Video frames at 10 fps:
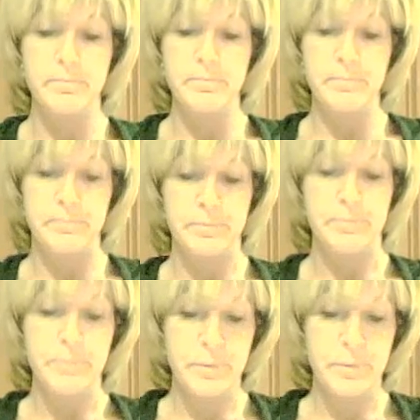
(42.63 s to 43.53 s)

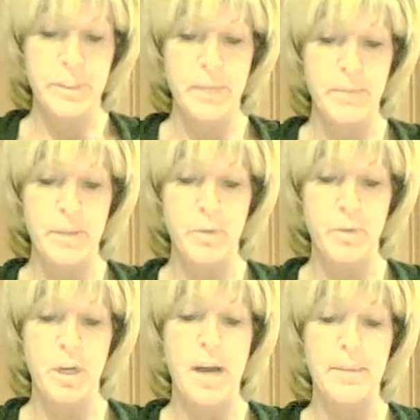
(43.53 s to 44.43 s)
some of the more